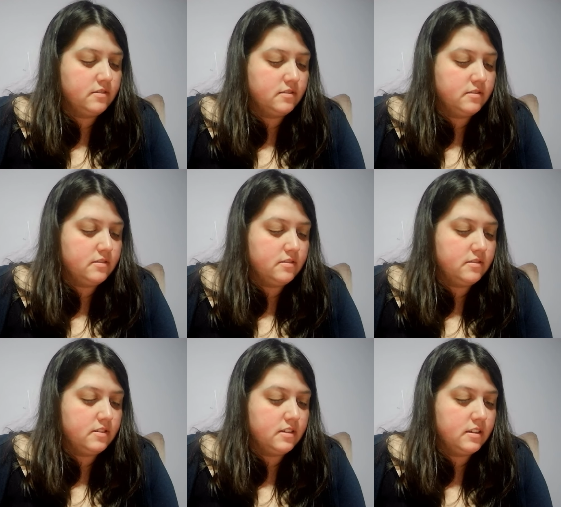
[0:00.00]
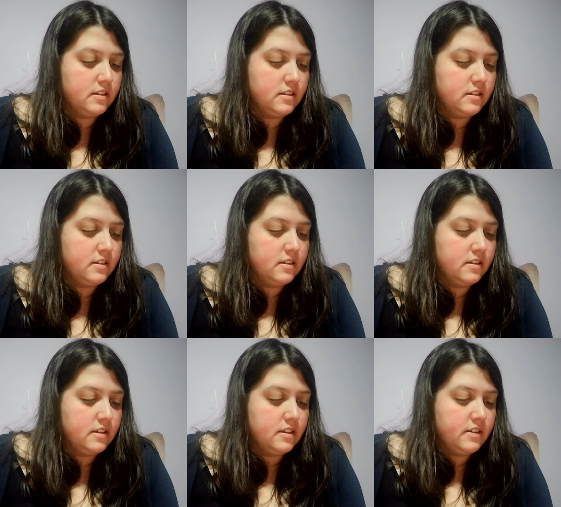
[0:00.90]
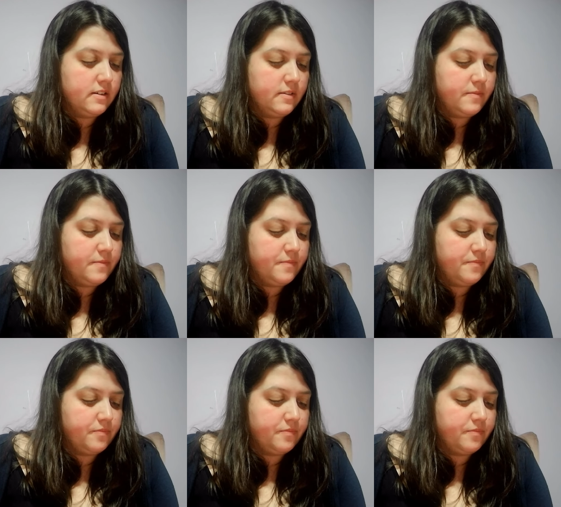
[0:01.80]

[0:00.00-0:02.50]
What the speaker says: [no speech]